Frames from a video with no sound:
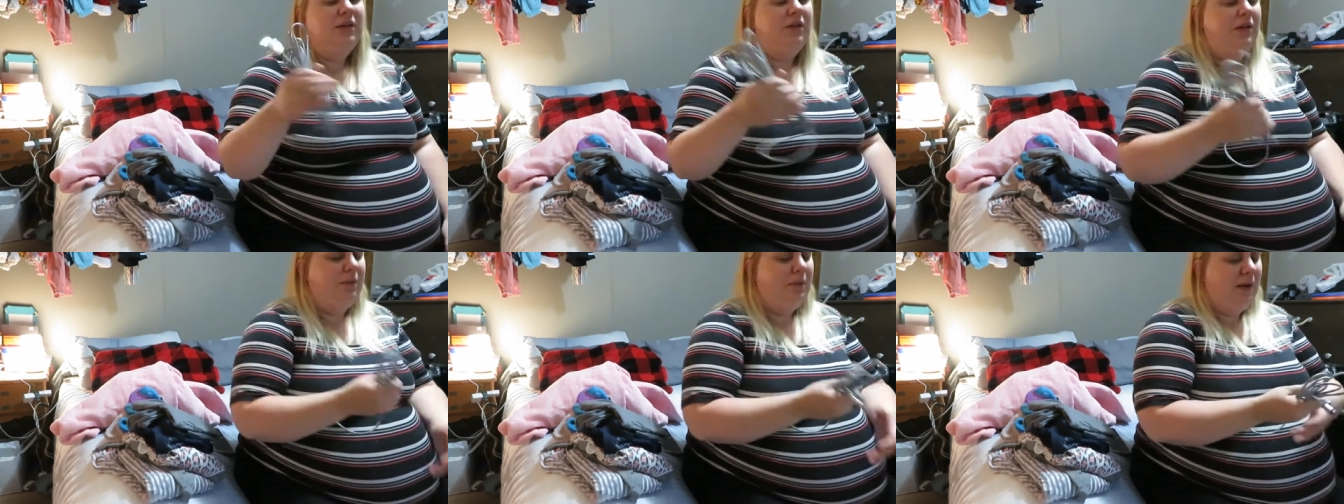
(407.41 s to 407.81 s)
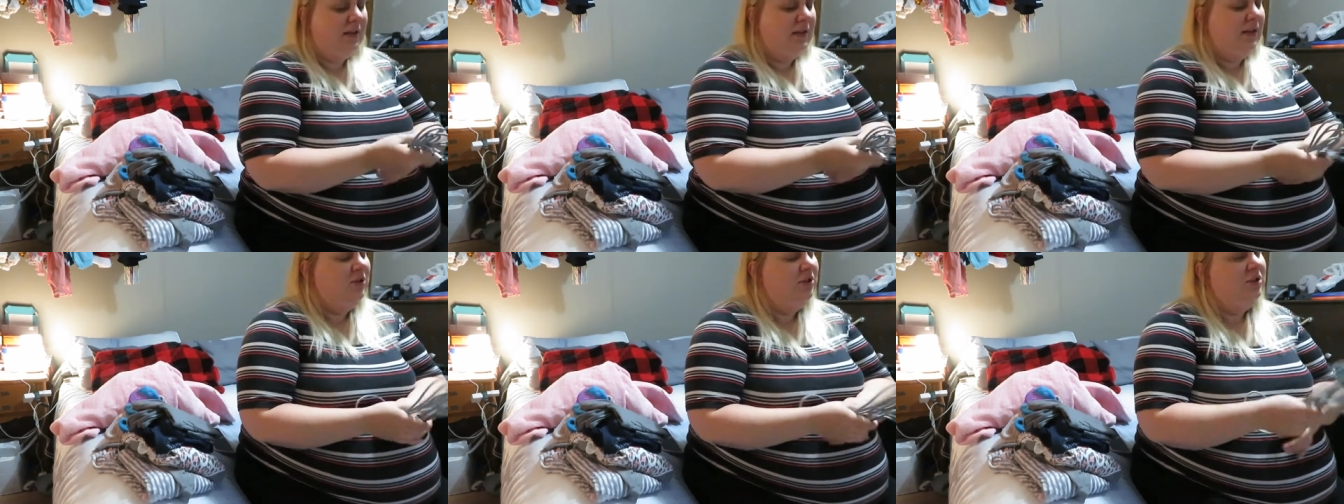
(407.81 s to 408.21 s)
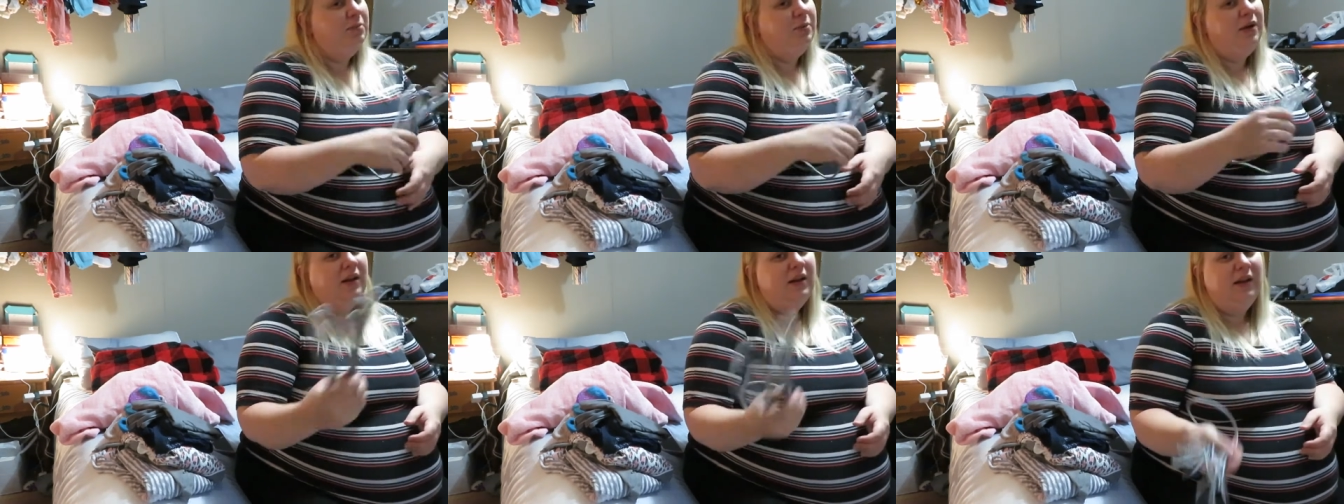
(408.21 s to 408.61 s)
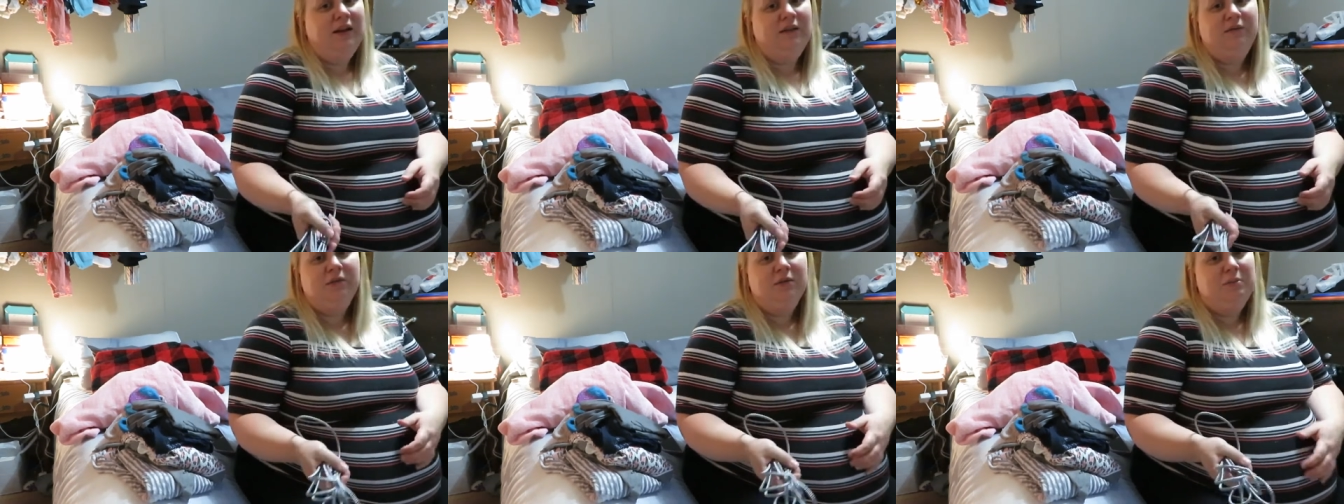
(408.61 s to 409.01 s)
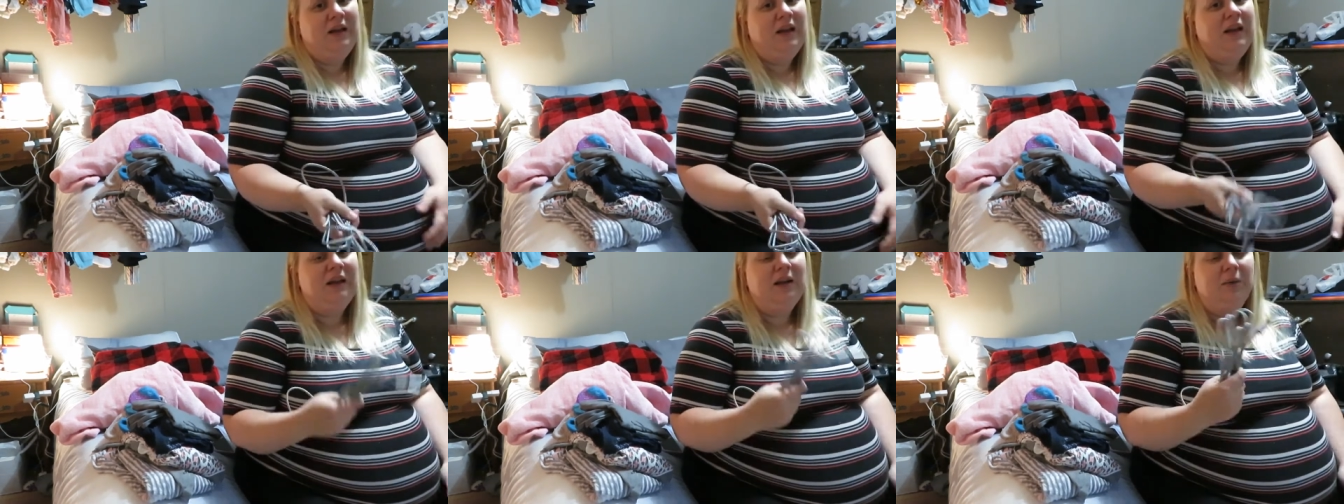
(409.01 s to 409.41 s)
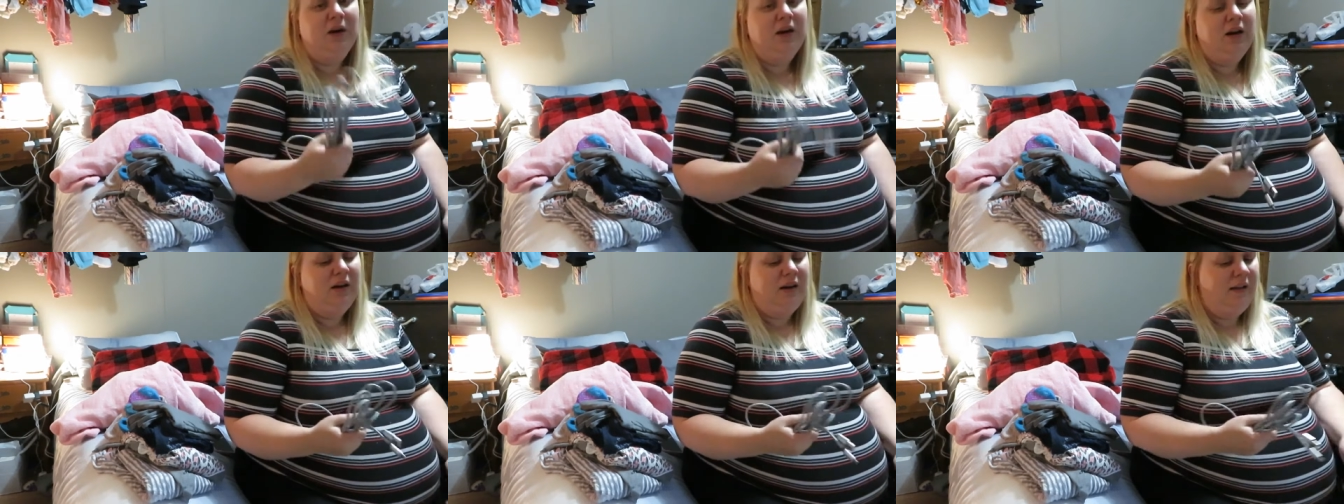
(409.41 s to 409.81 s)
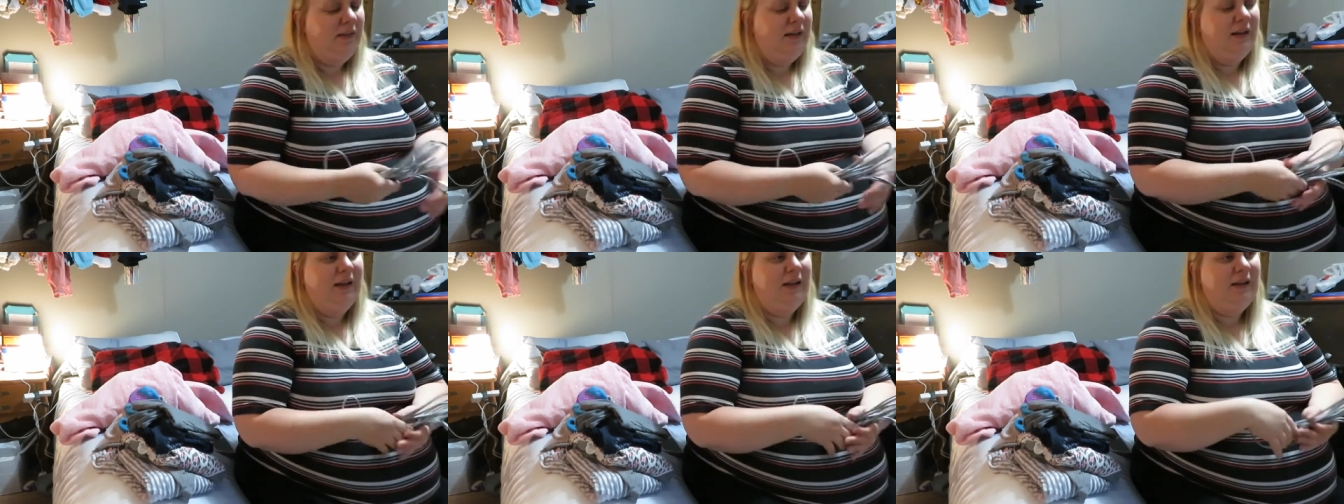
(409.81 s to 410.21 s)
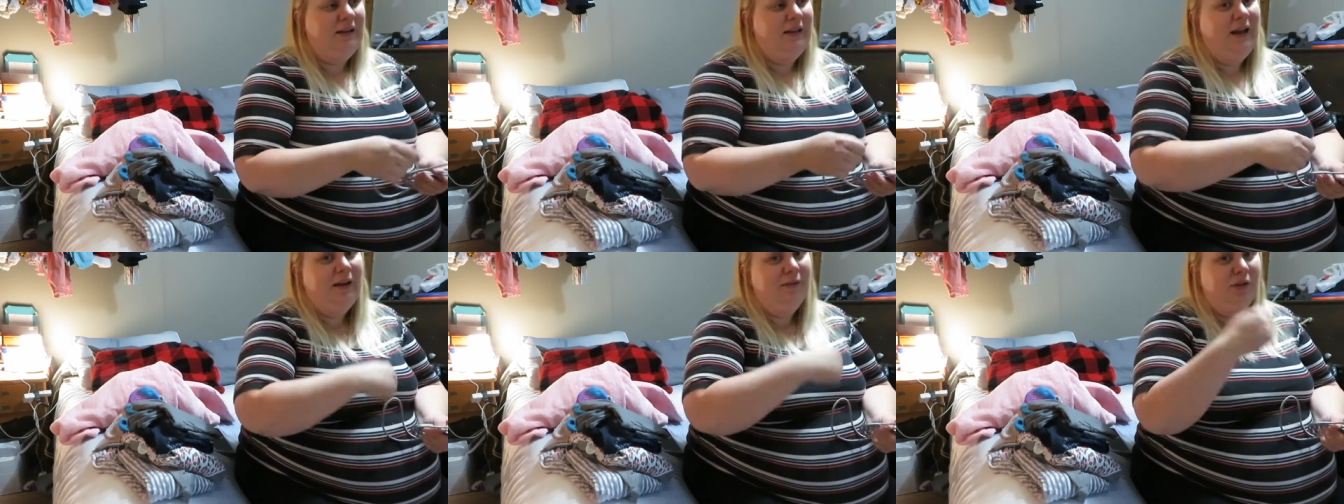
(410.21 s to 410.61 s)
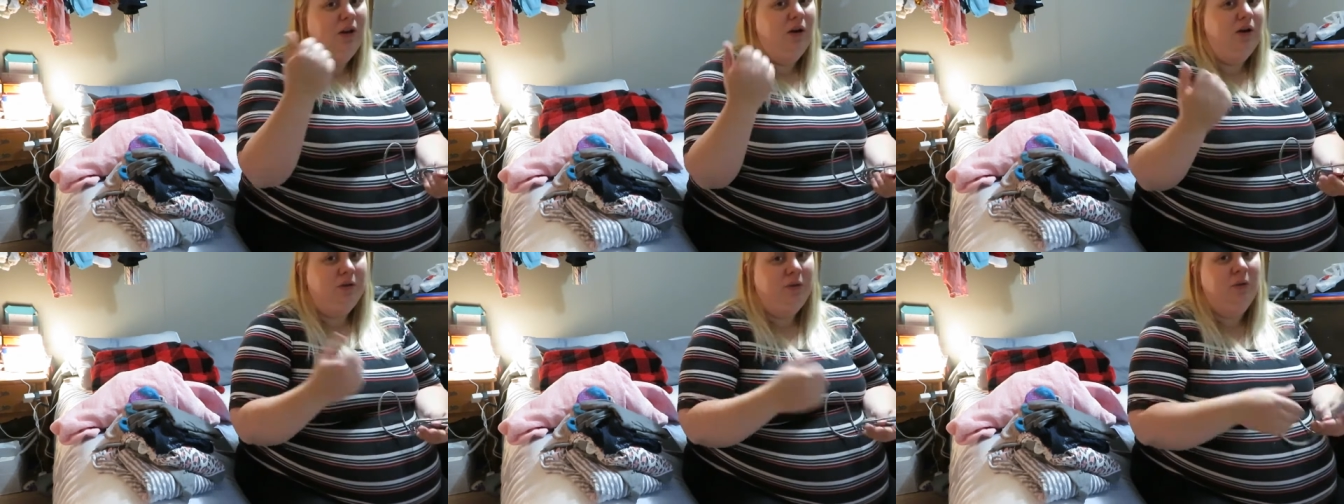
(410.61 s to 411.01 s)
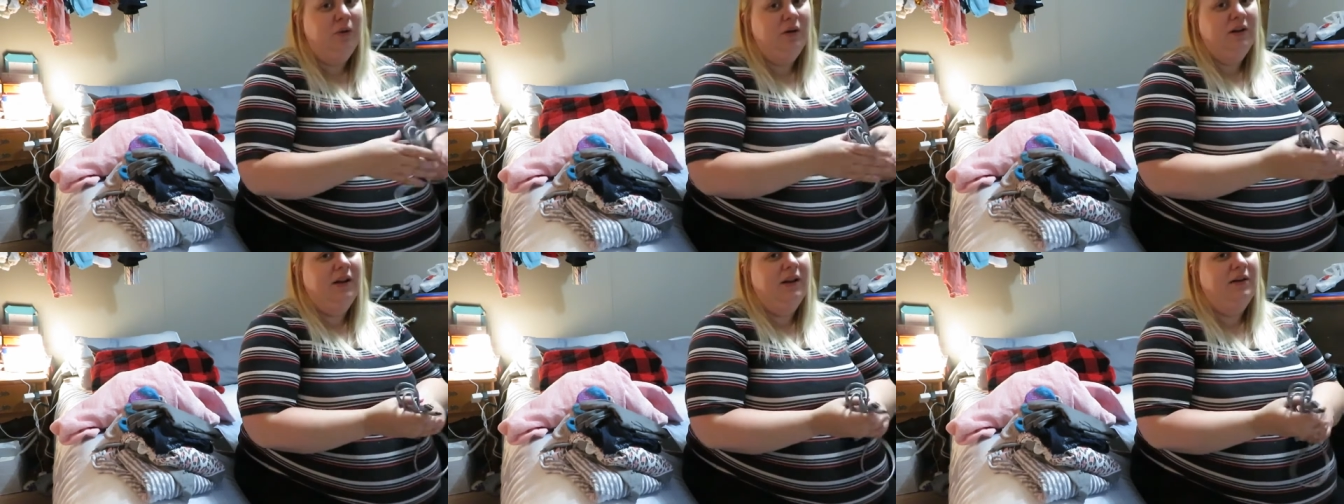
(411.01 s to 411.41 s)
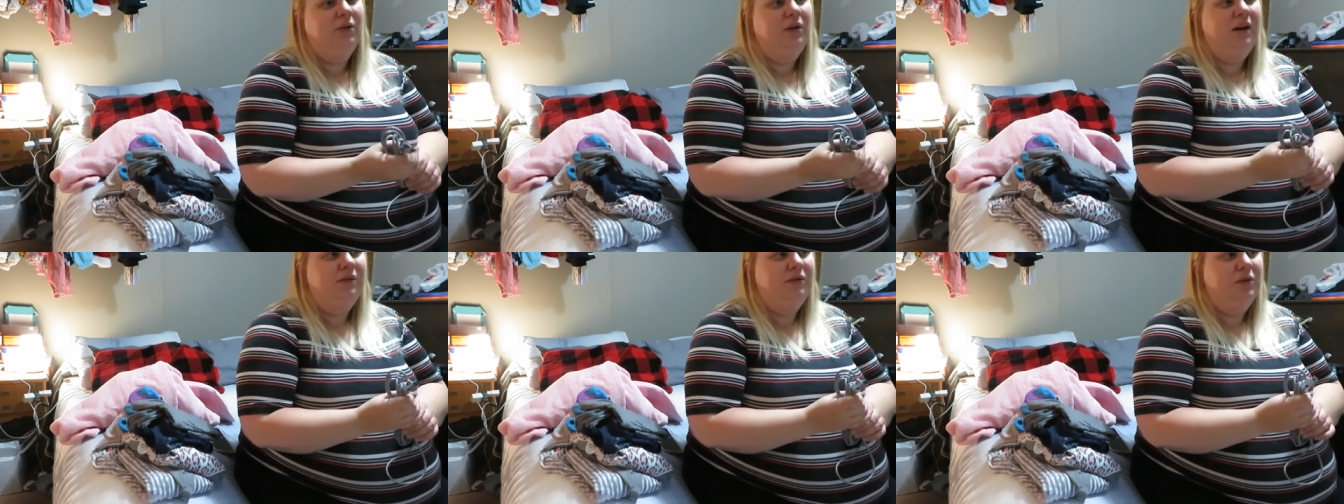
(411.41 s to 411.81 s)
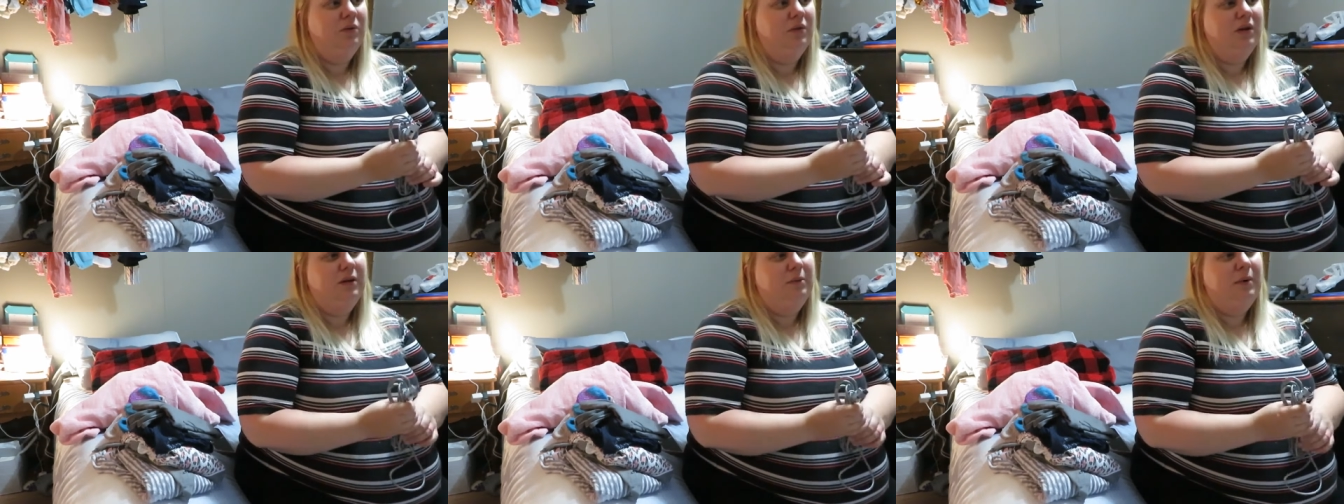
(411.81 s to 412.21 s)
so that Rex can just plug it in for me anywhere and then I can have a long cord and I don't have to worry